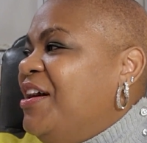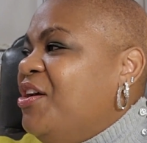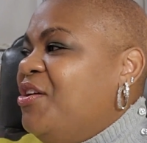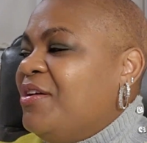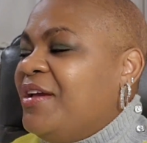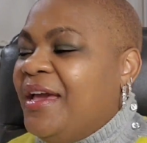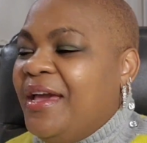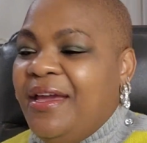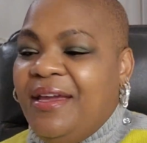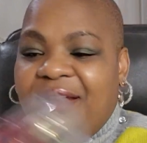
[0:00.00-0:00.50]

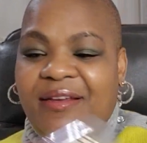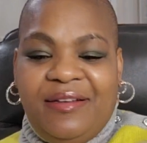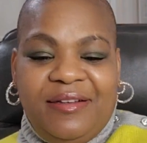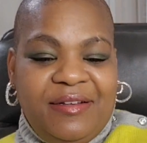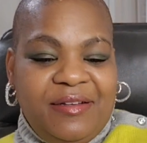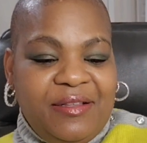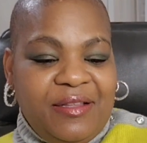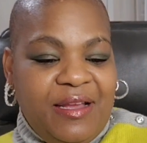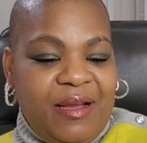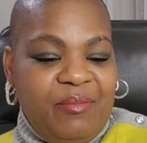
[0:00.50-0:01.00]
Okay.
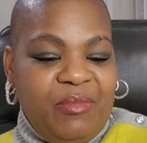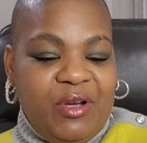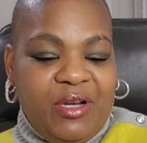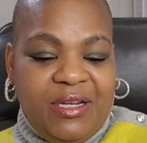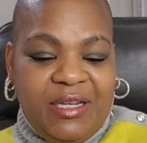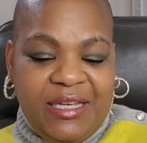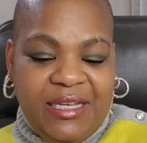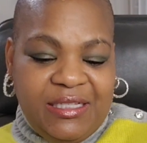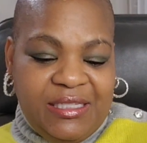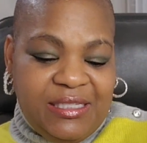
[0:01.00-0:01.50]
I'm
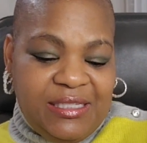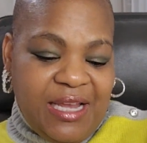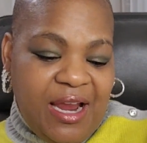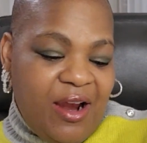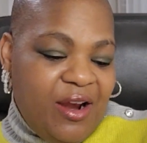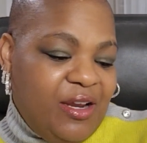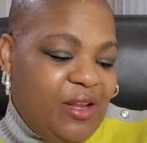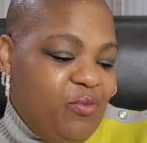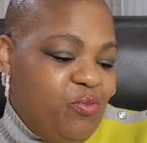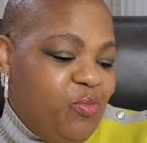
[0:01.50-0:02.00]
going to get
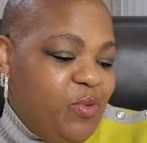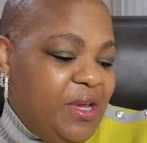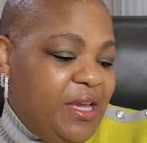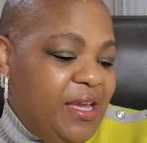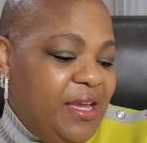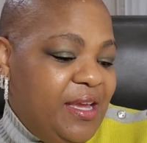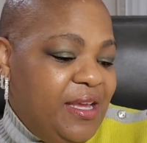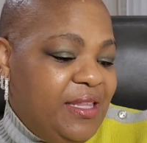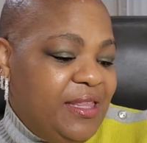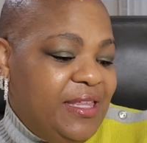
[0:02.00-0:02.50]
started
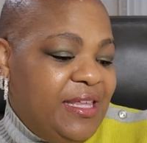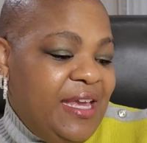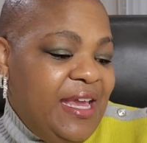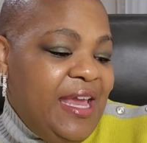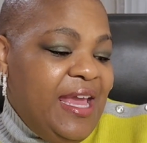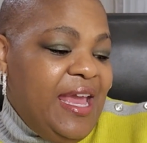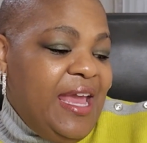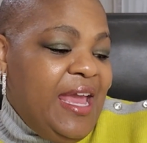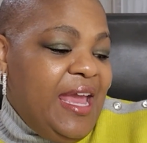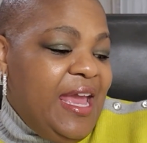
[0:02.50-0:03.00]
with
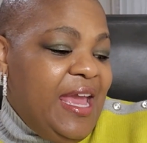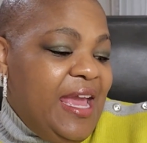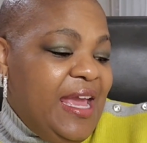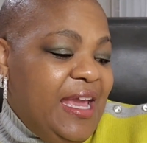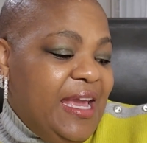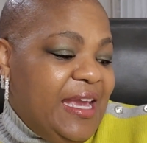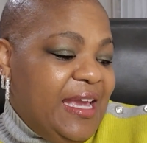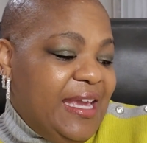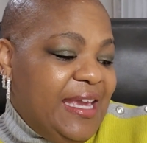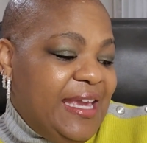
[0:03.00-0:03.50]

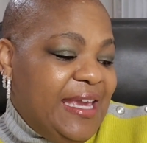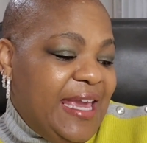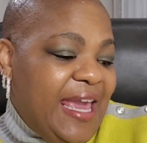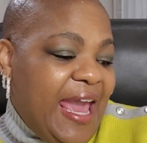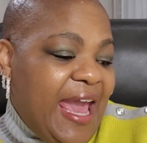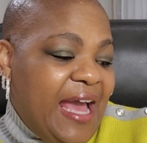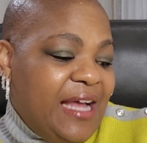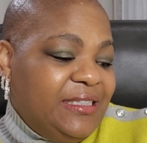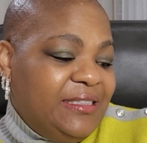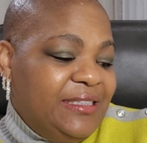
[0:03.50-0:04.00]

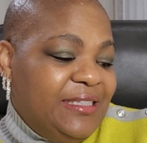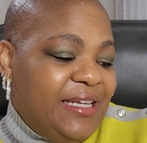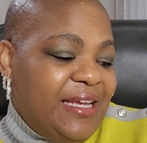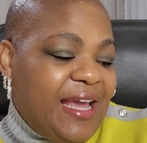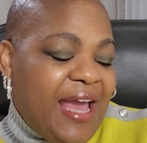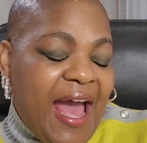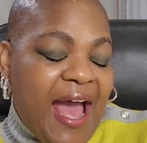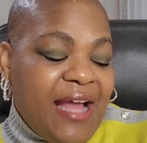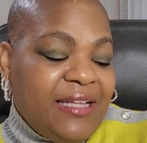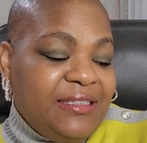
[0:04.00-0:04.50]
Cotton
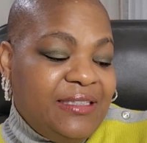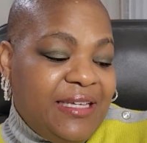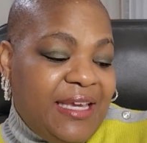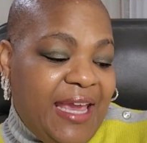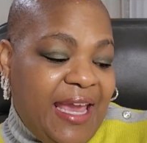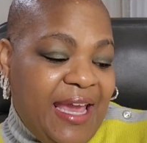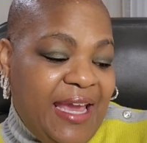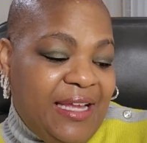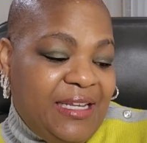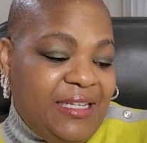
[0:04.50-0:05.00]

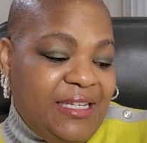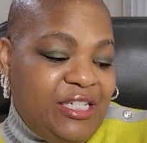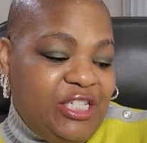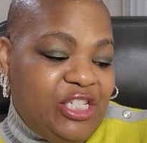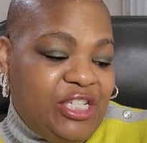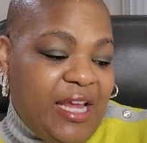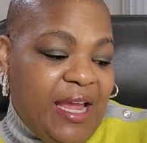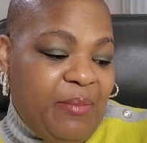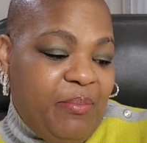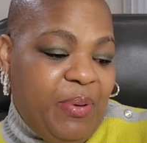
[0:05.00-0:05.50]
Candy
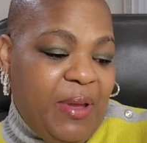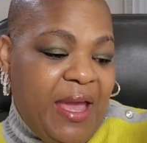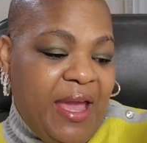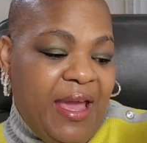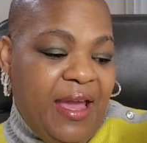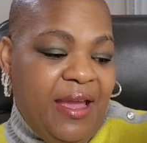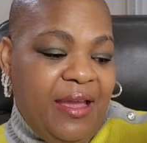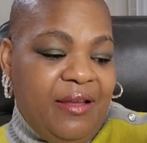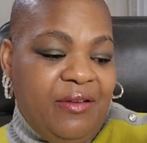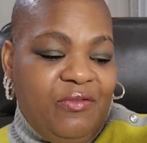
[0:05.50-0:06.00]

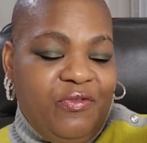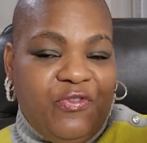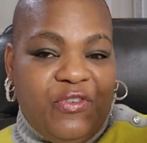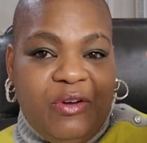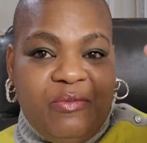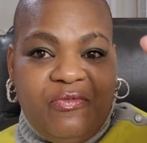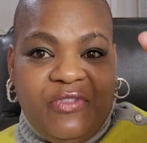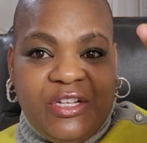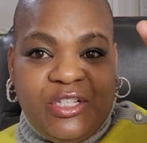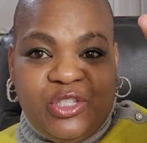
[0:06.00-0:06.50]
Champagne
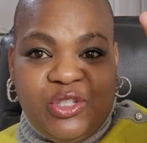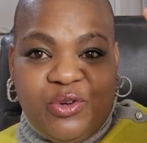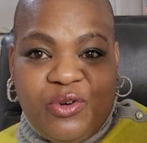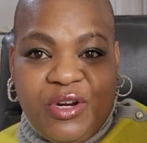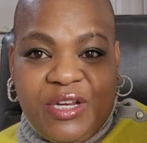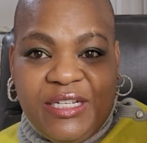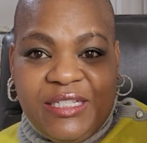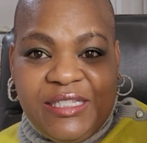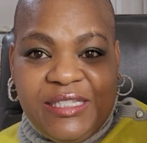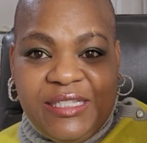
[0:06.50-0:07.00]
from
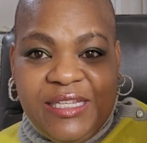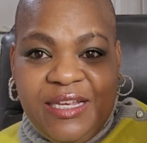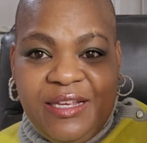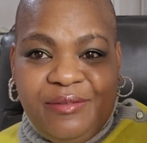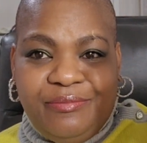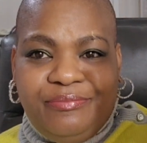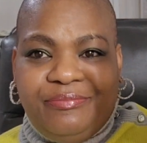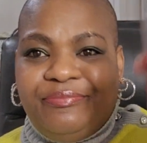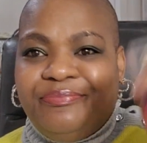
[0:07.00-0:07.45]
Victoria's Secret.